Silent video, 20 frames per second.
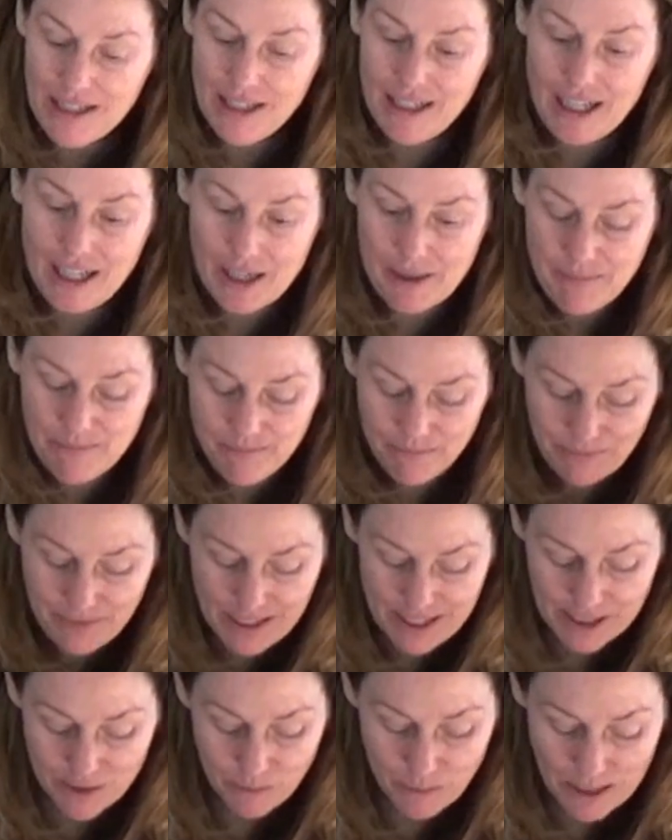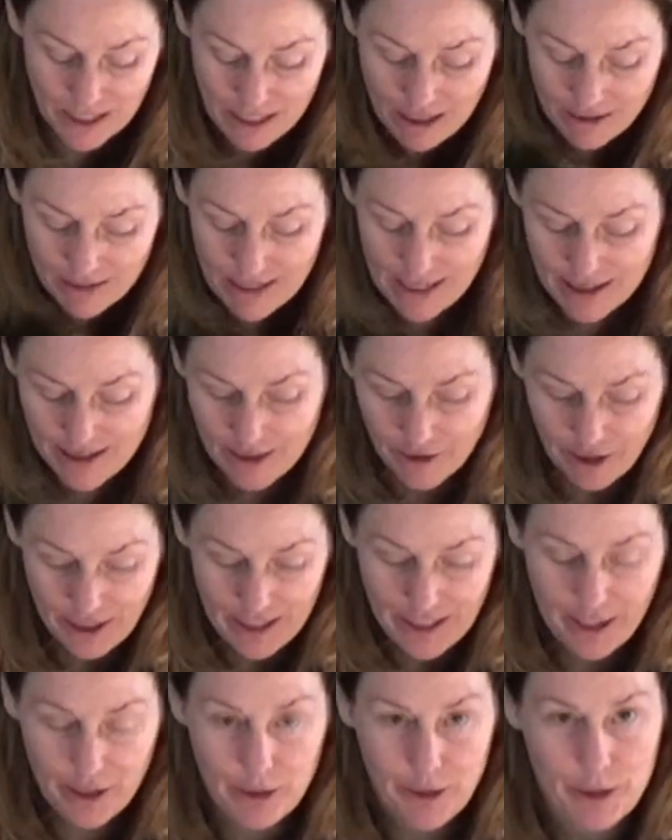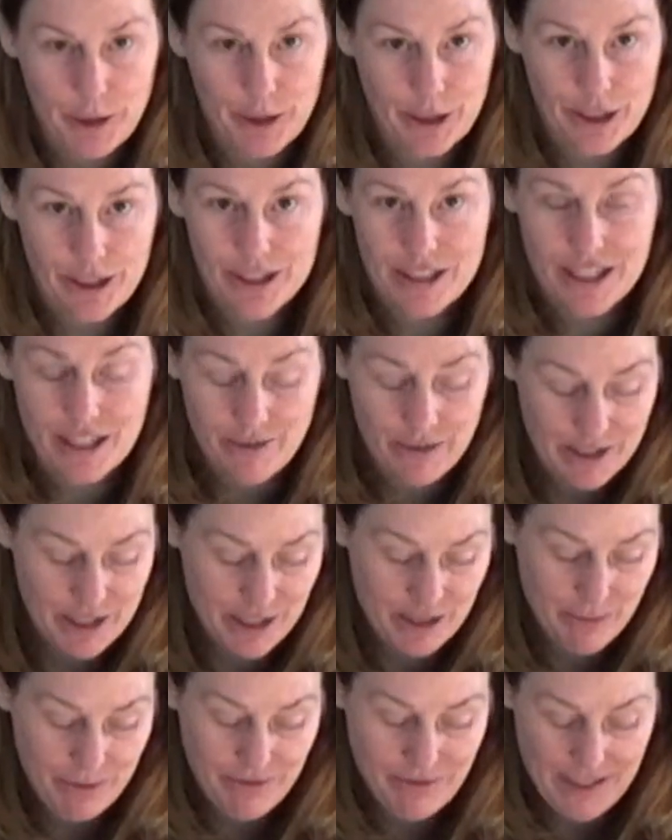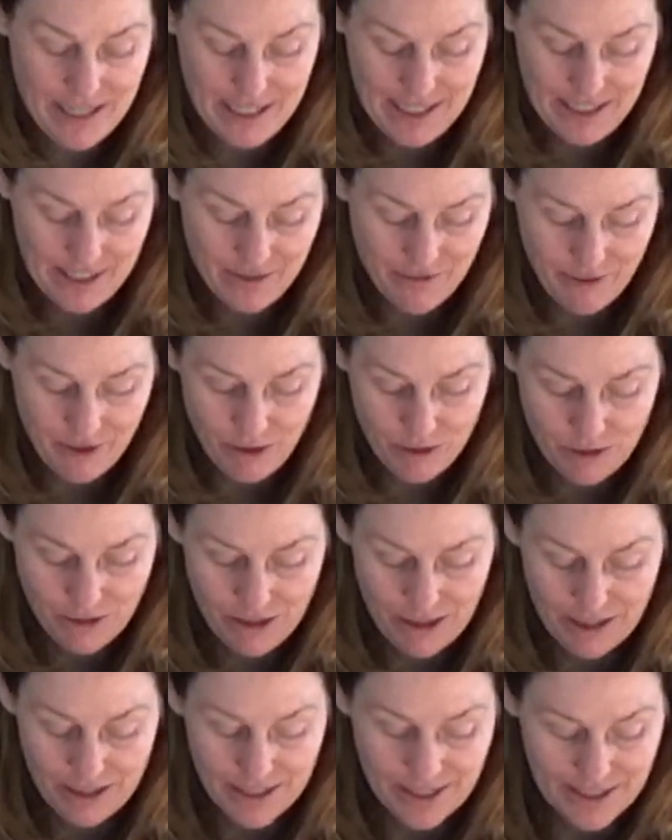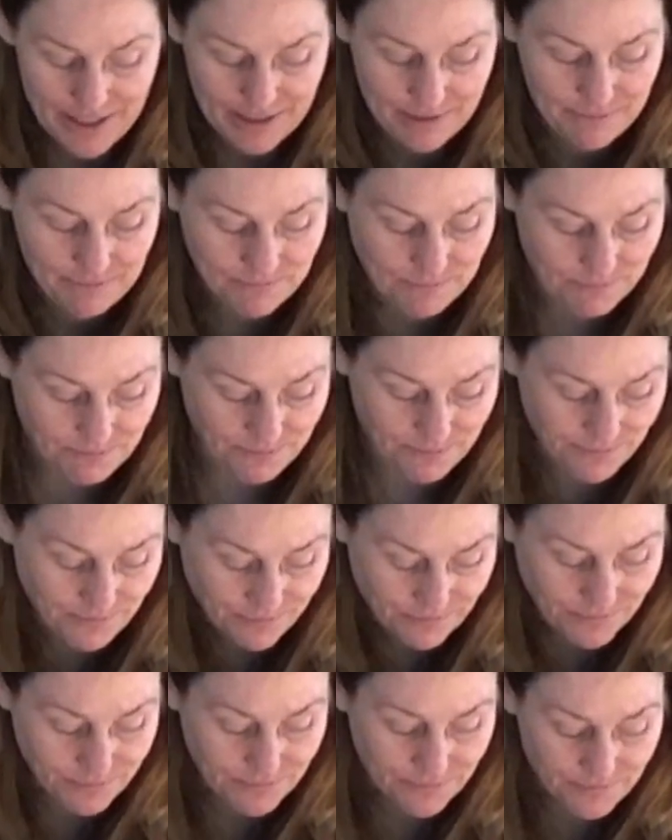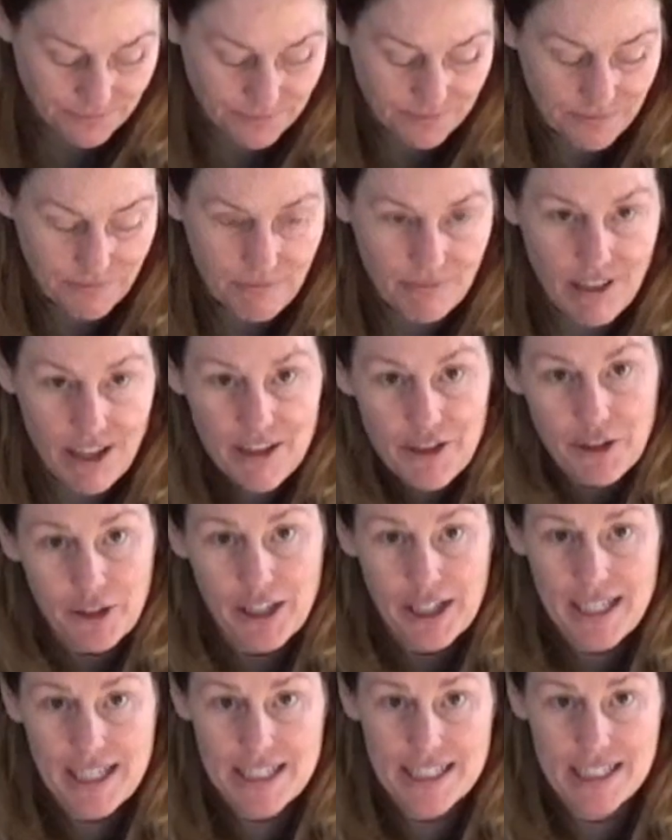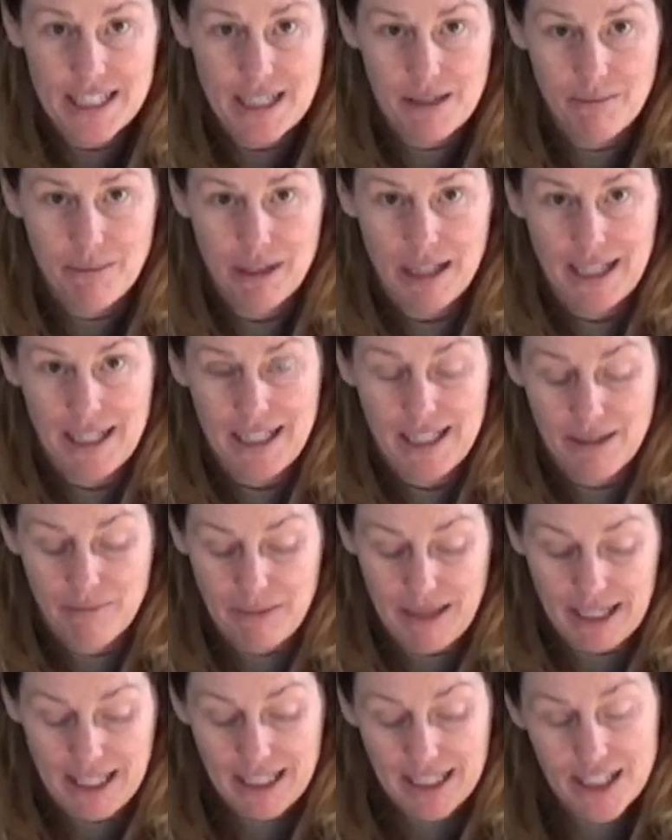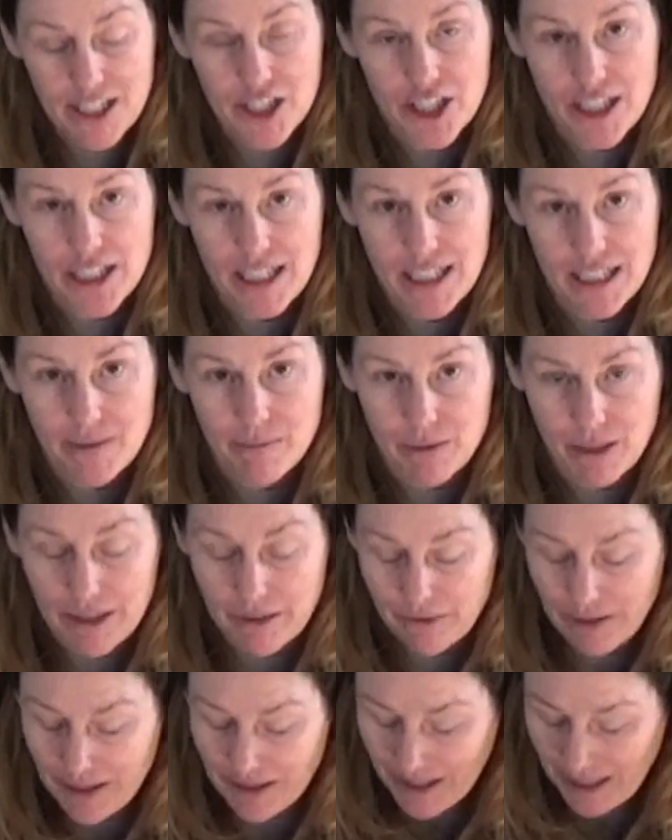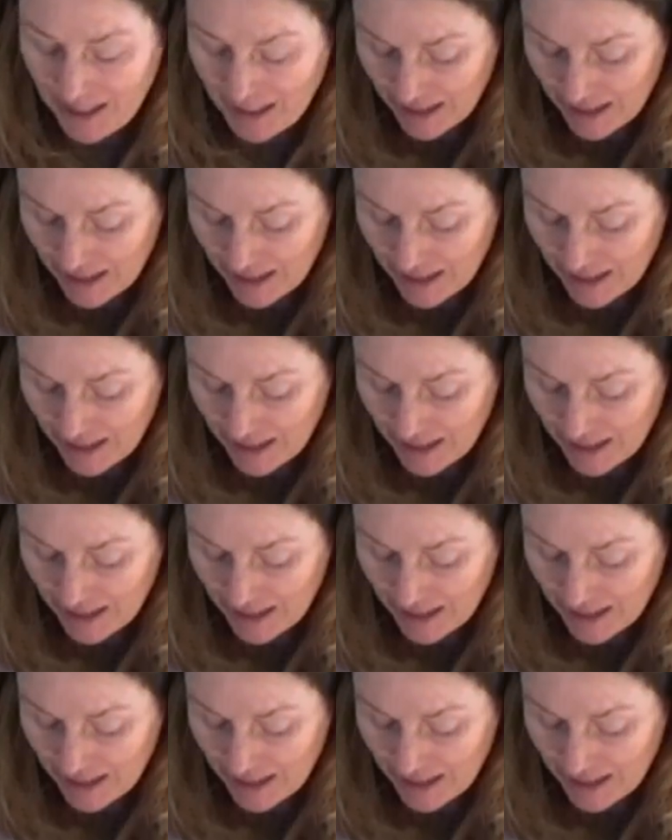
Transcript: um, as well now that they're getting older. It's always supervised, of course. They're getting to come play in my kitchen and run around the